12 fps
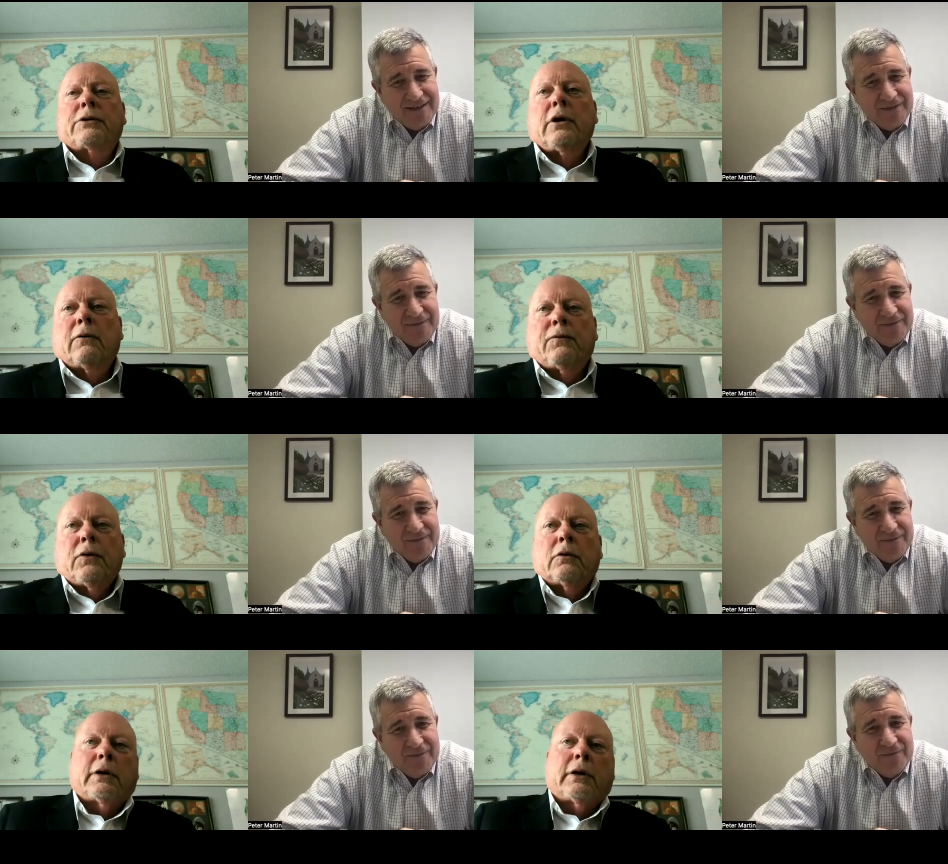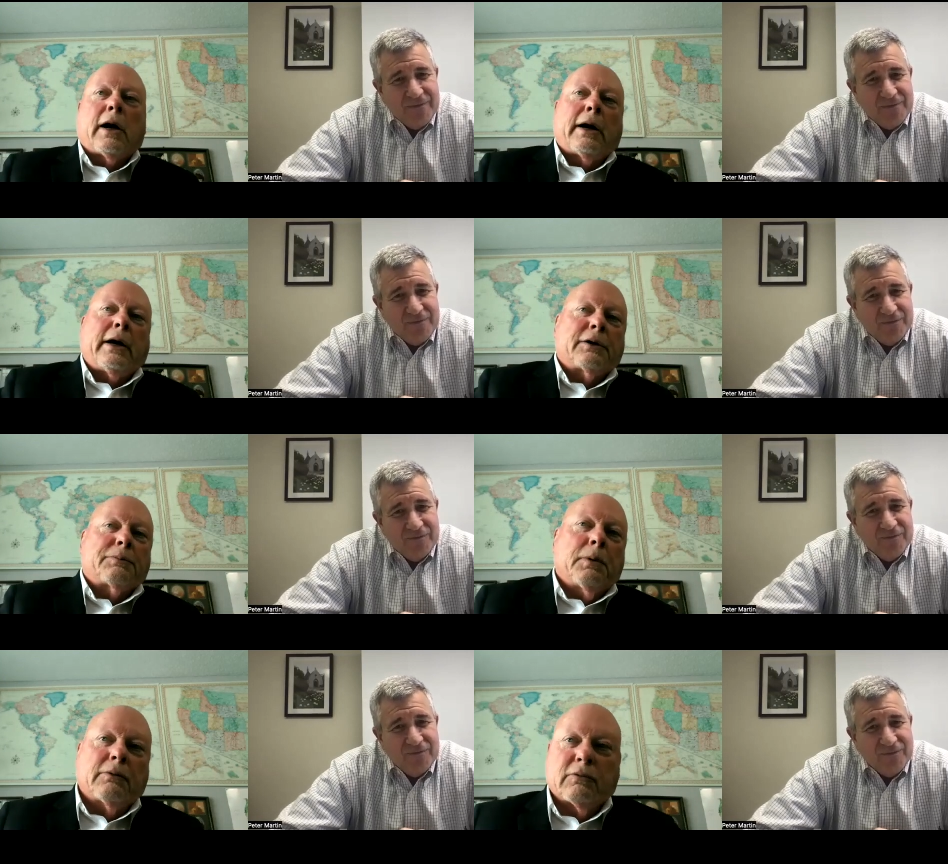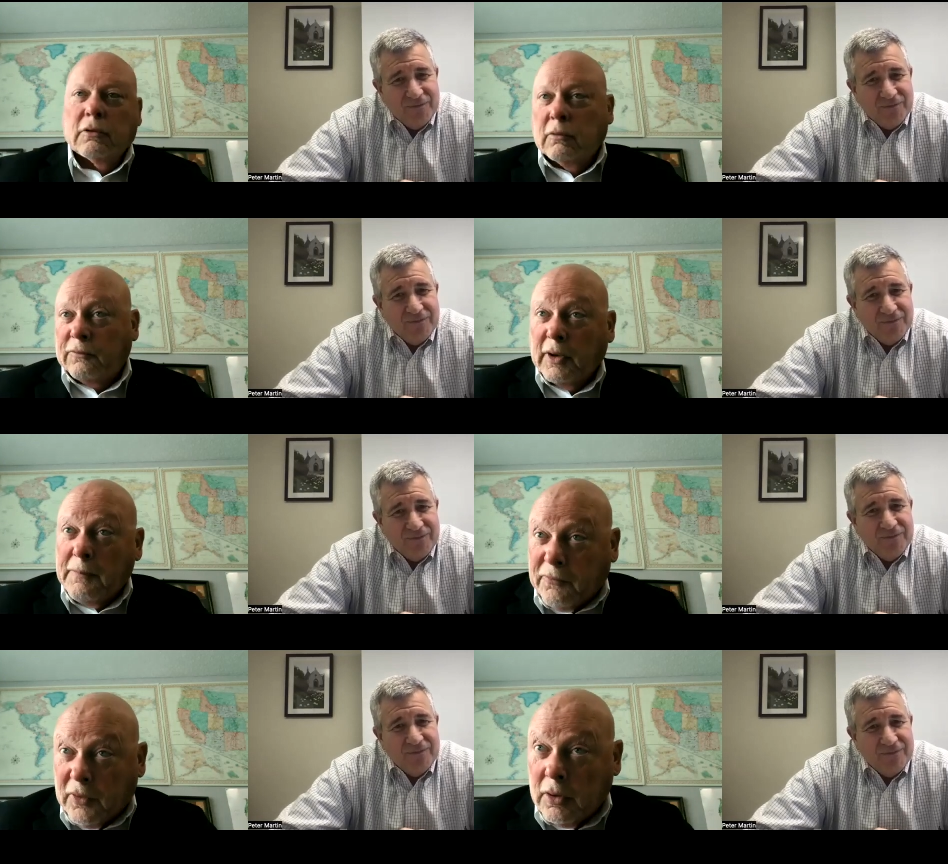Speaker 1: cell phone in the 90s, but a little
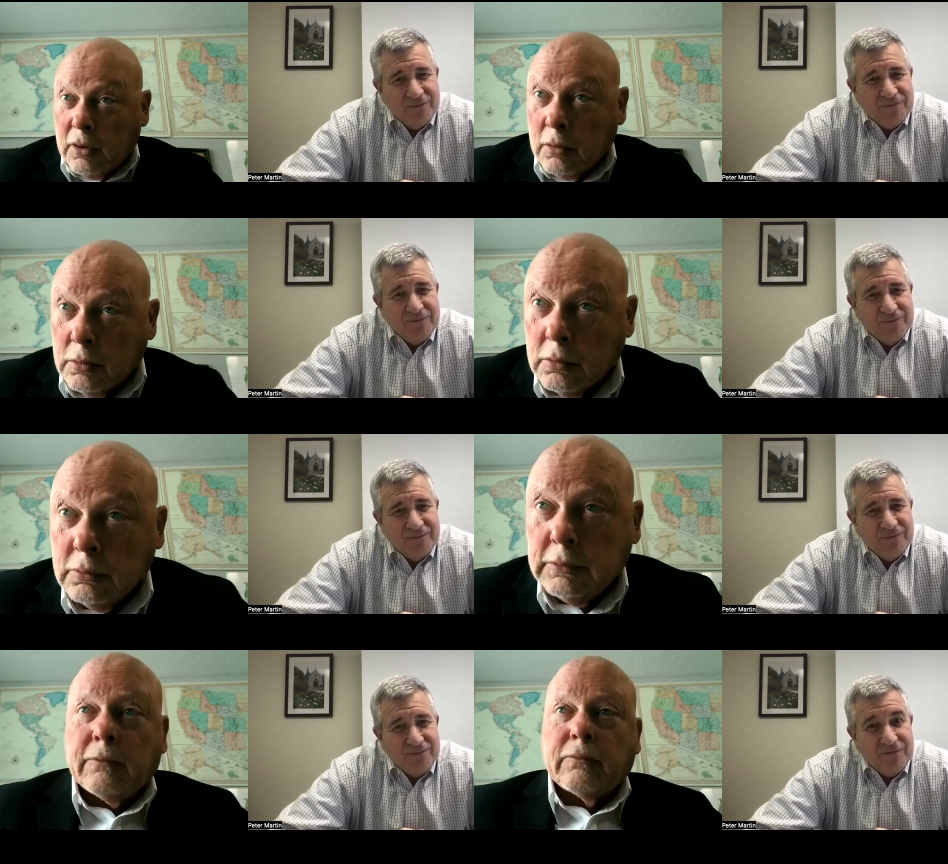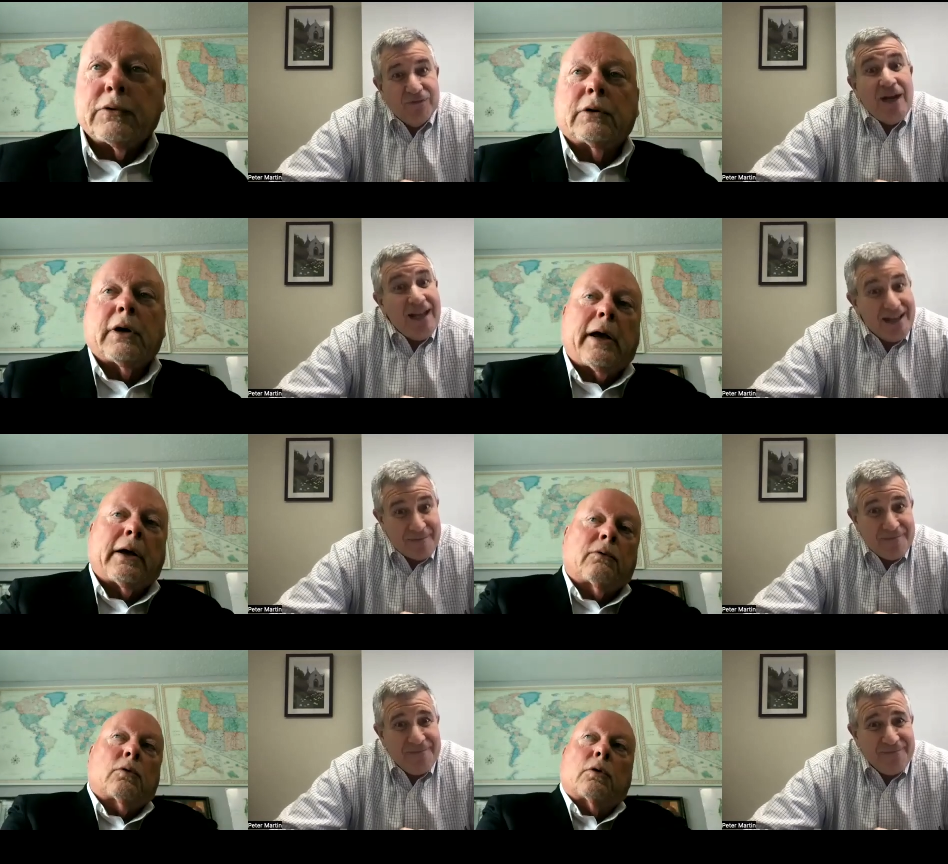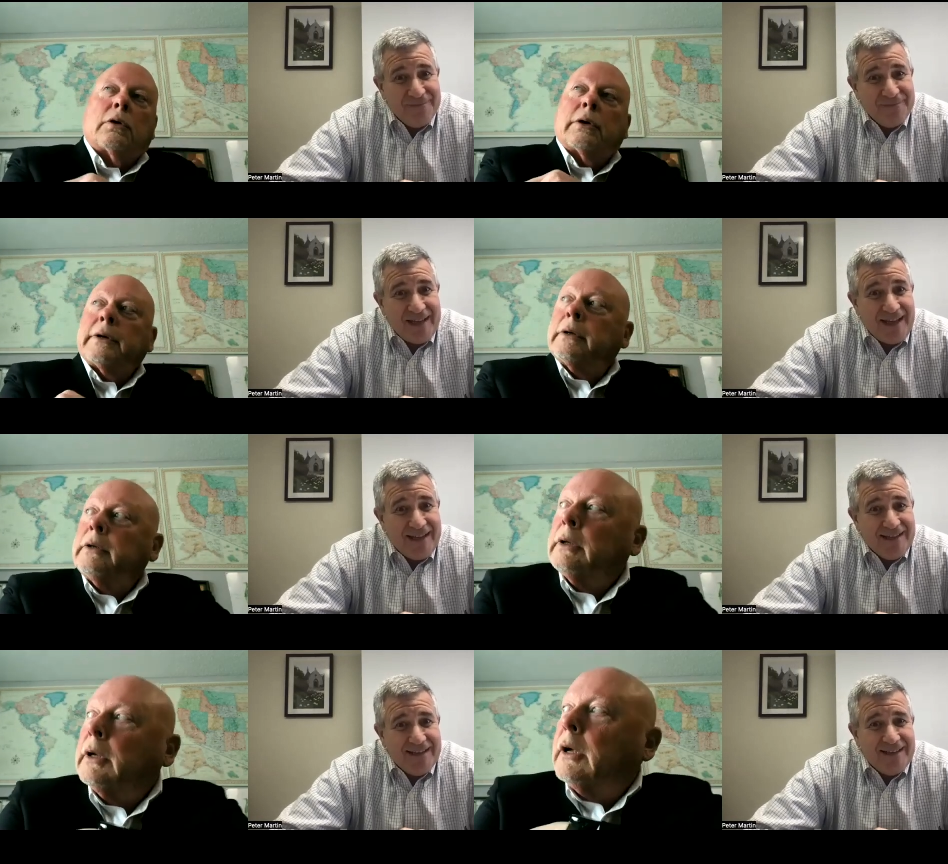flip phone. It was an Android.
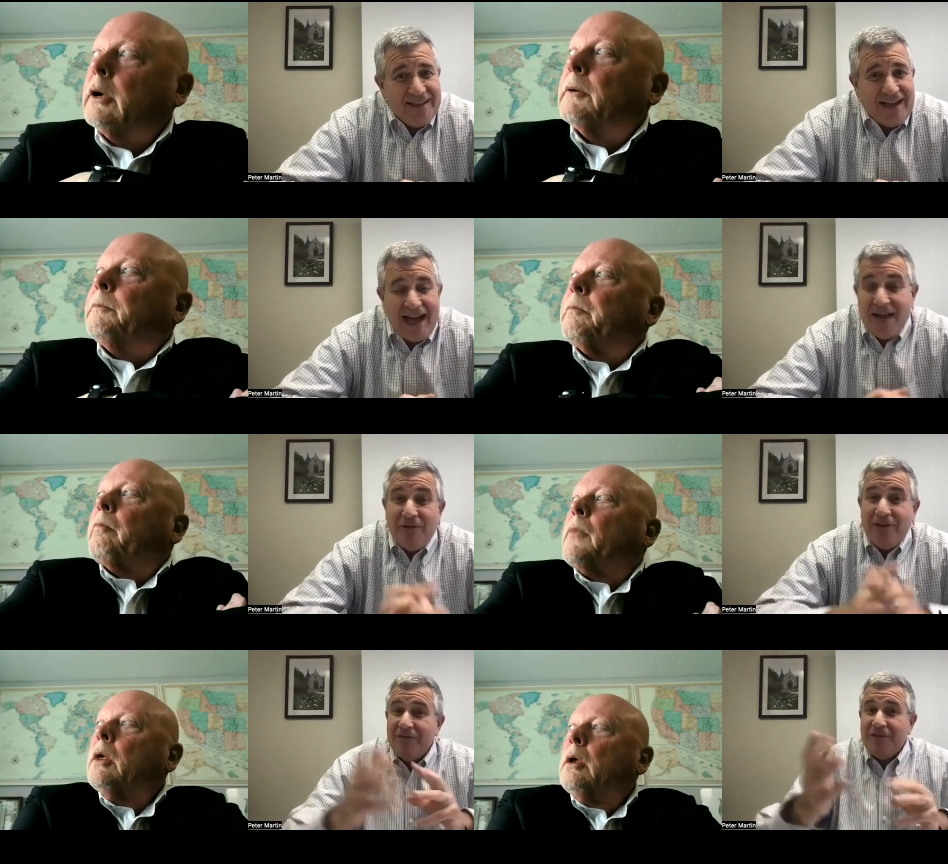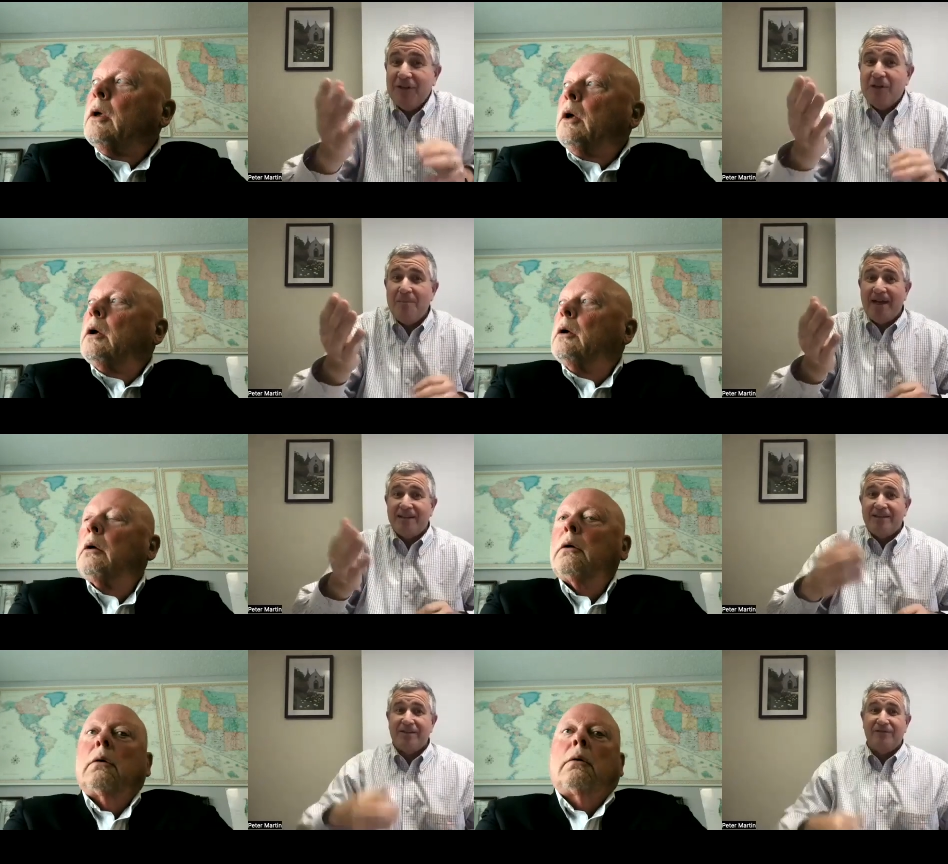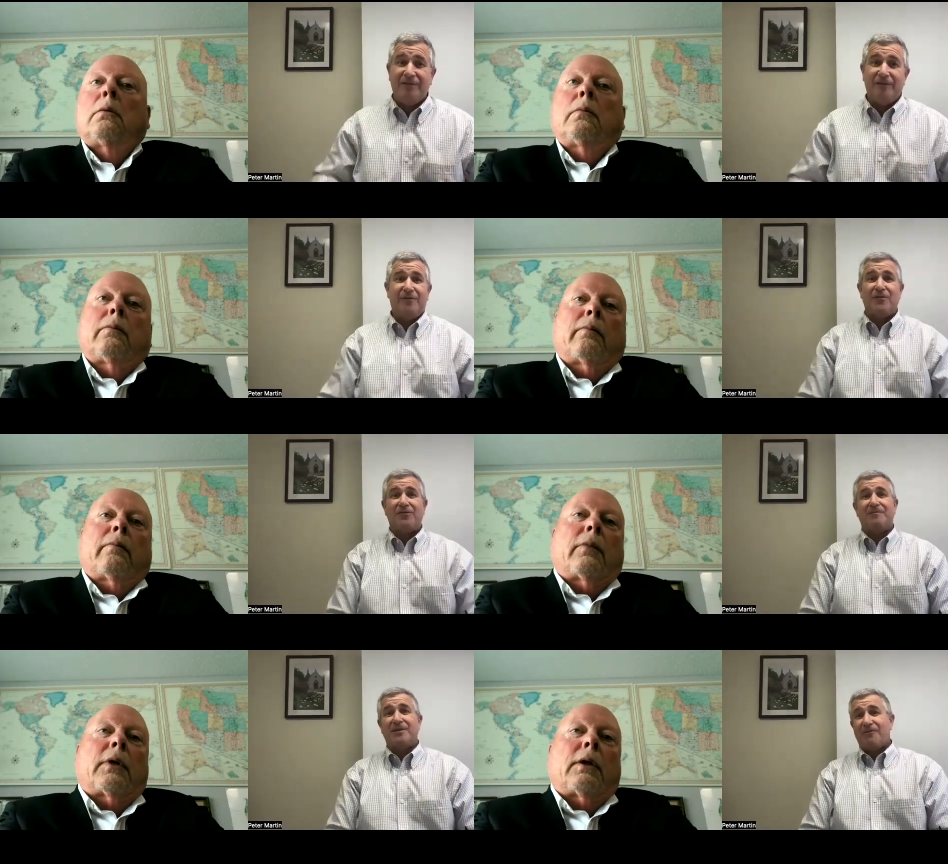Uh,
Speaker 2: I would love to go back to the flip
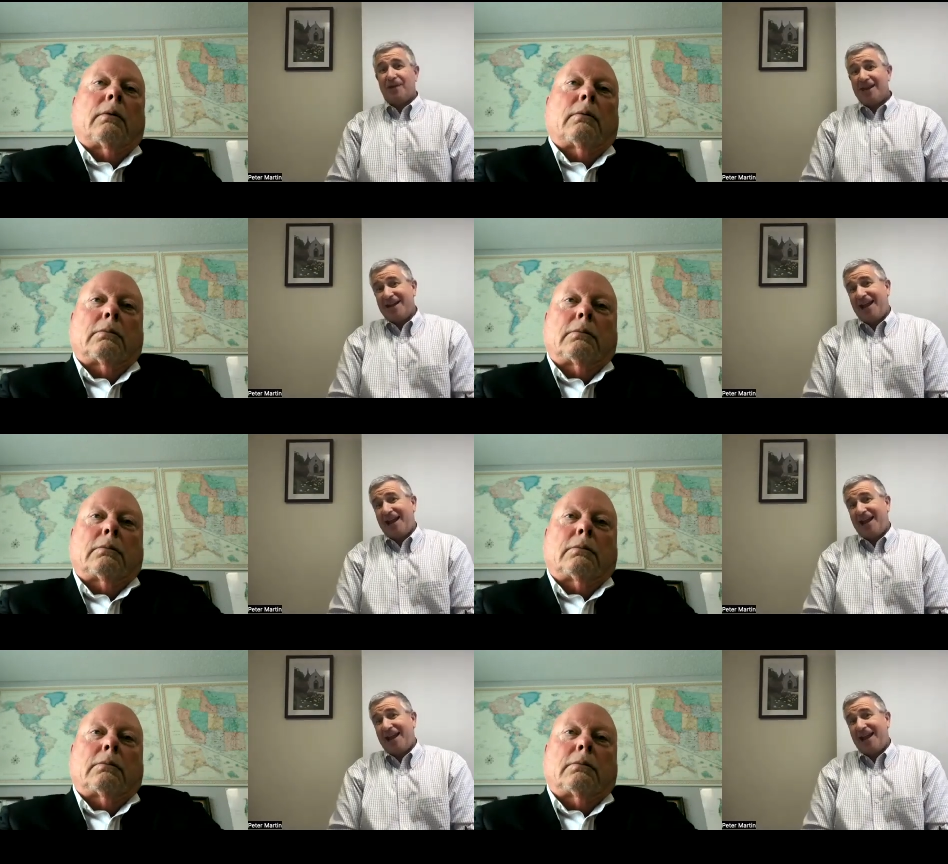phone, to be quite